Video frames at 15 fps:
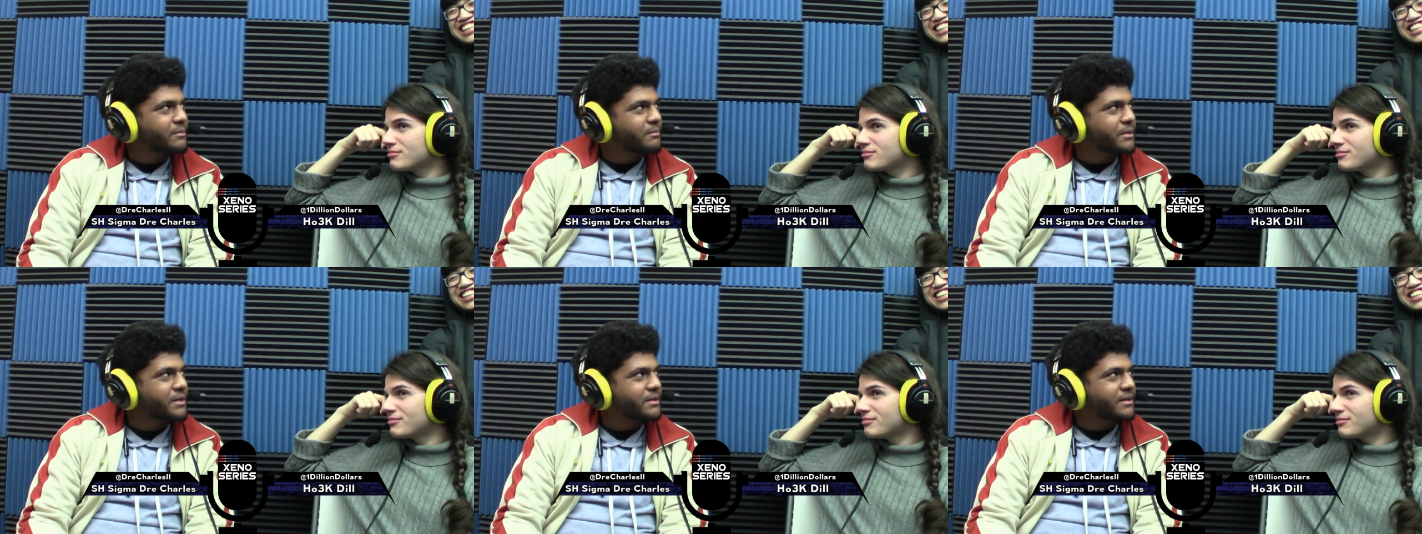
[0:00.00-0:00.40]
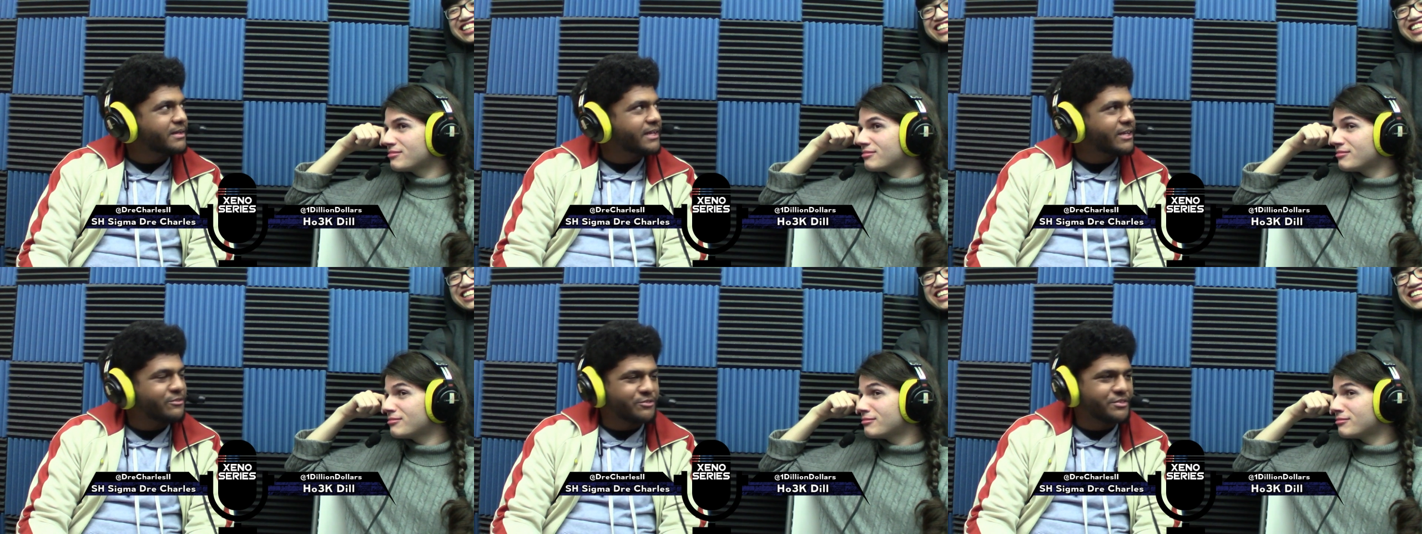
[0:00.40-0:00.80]
Speaker 1: but
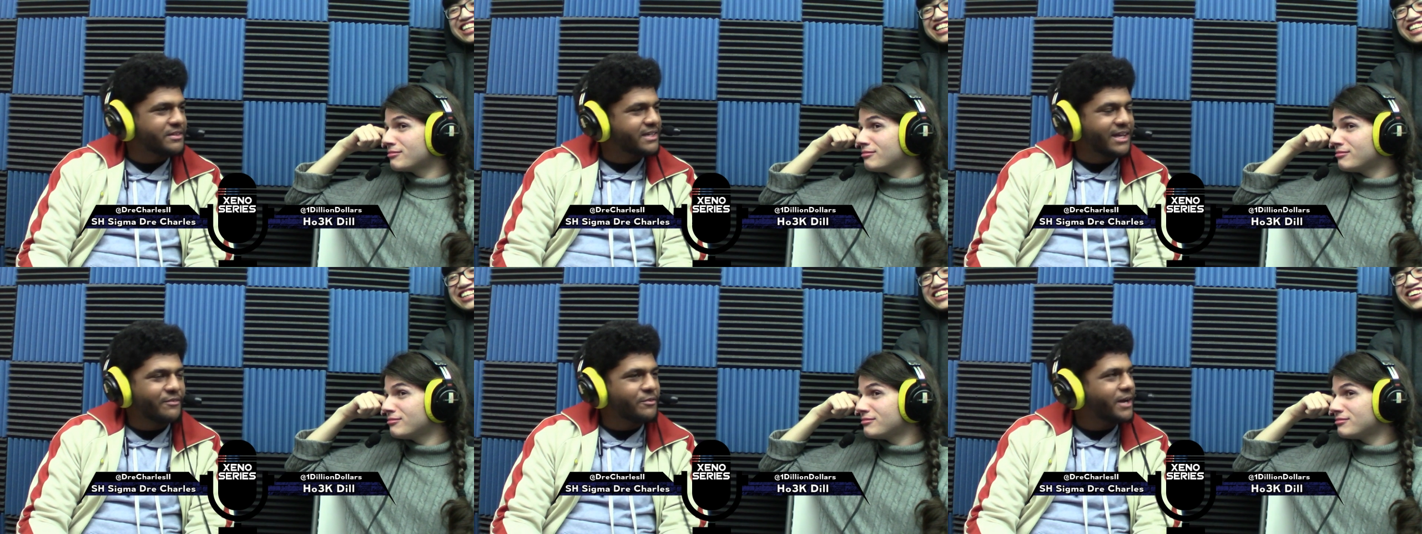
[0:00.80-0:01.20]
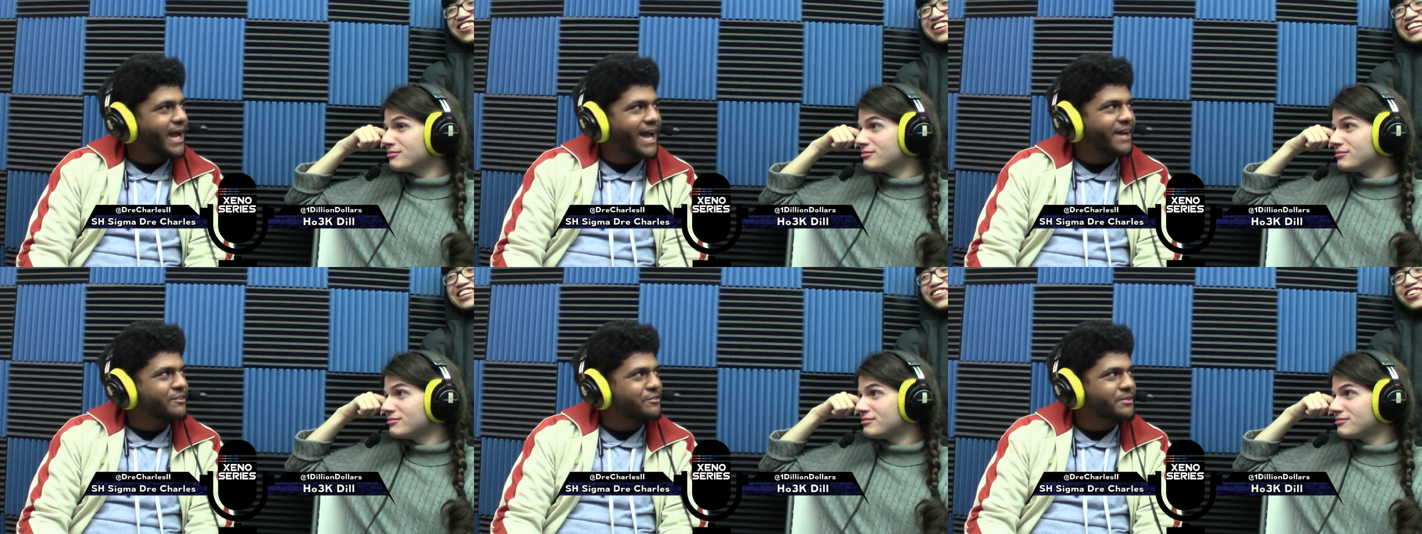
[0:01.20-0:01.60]
it should never
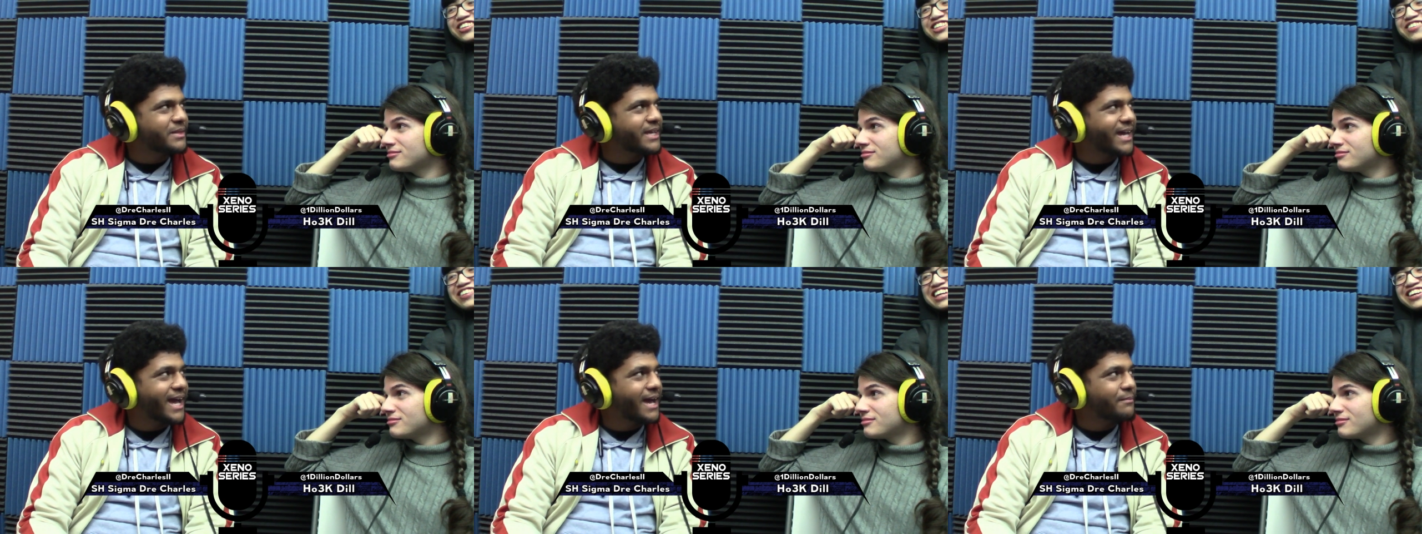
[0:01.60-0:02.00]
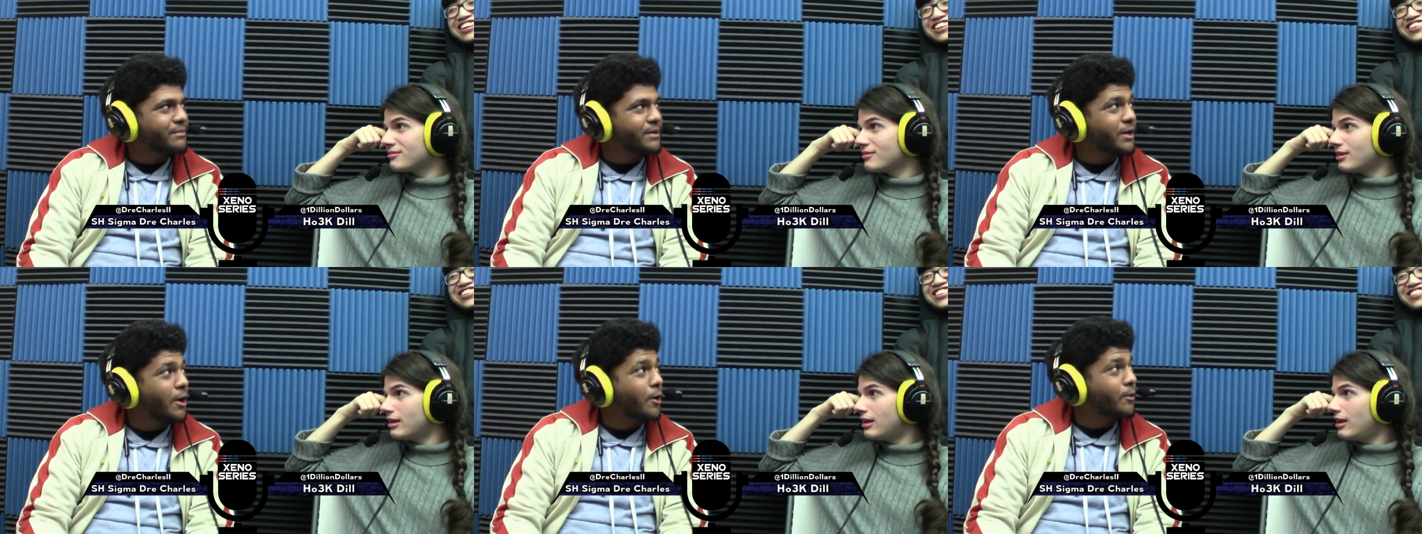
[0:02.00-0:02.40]
actually happen.
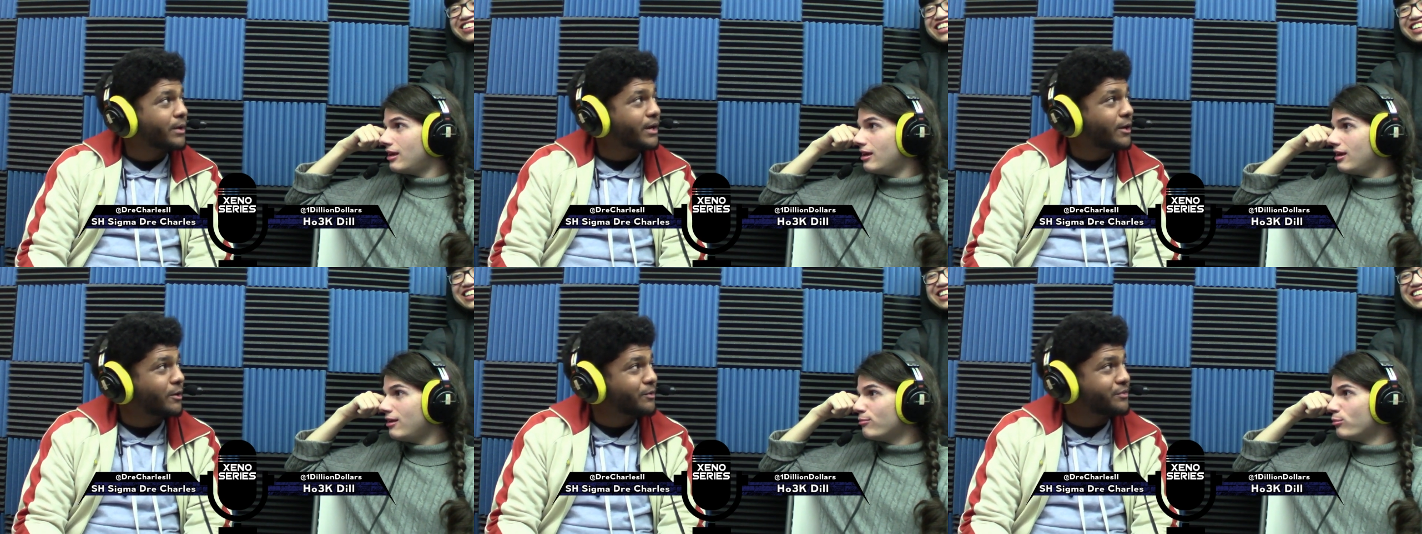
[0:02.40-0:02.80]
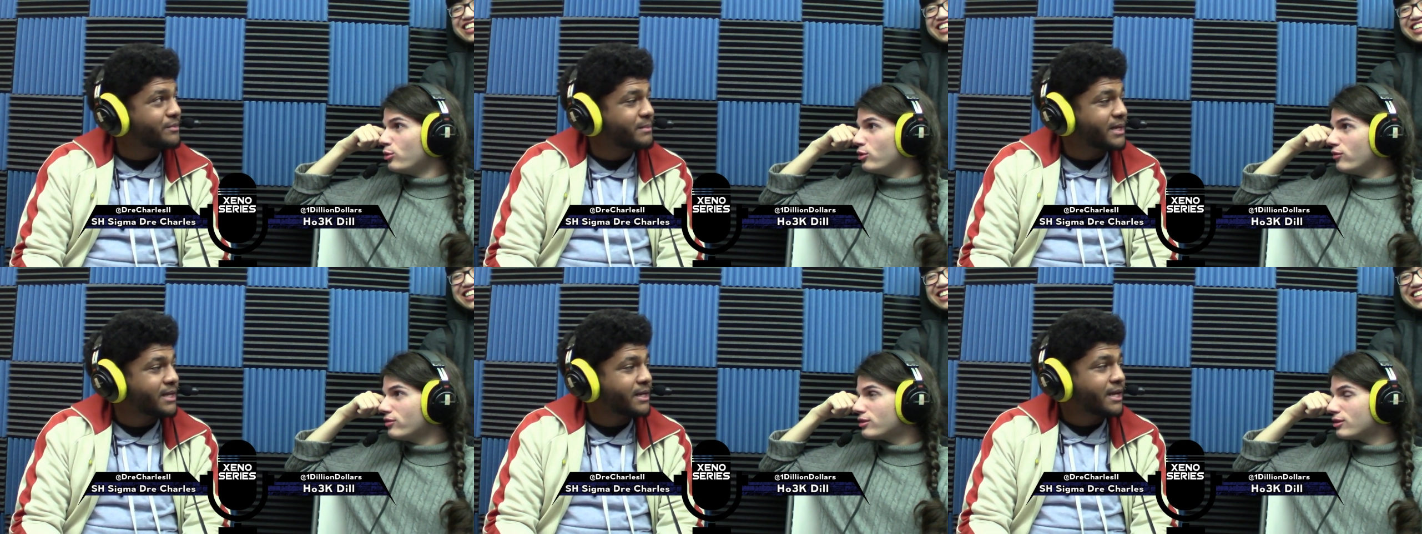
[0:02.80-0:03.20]
Oh, an it
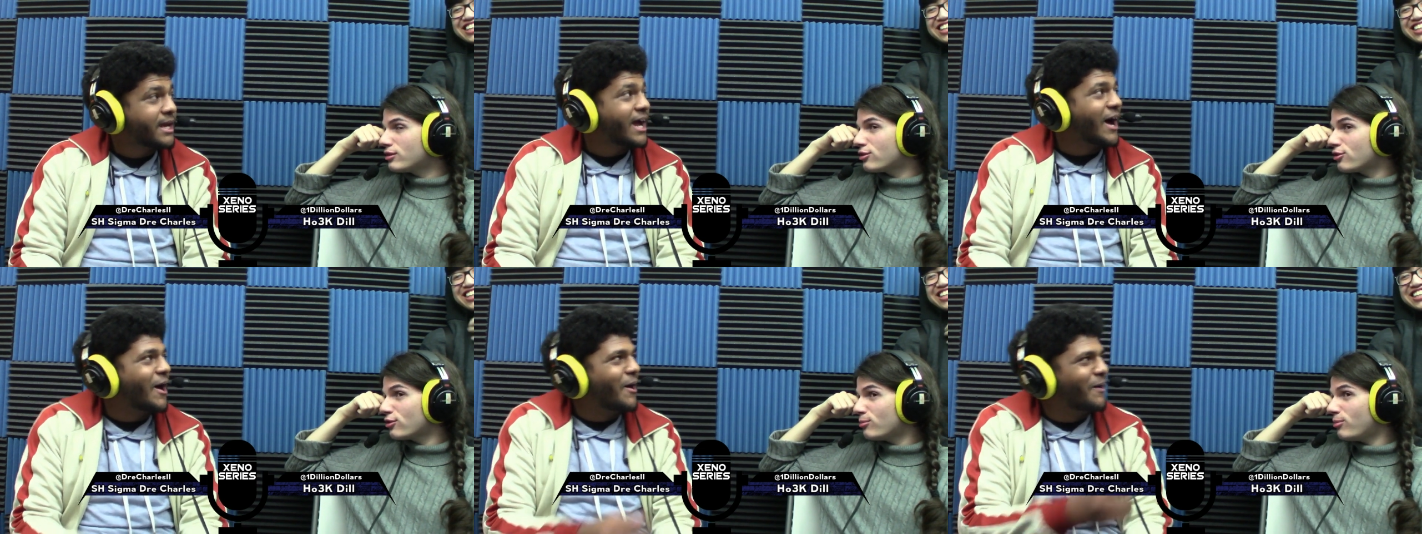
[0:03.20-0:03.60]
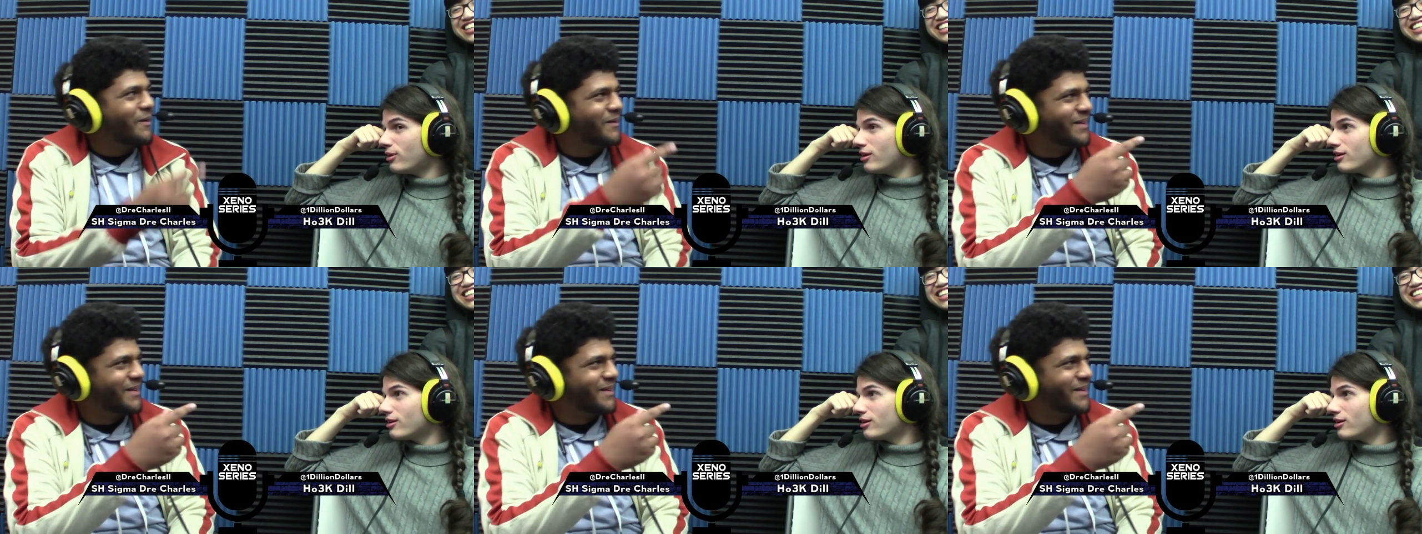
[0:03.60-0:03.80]
ultimate? moves his hurt oh,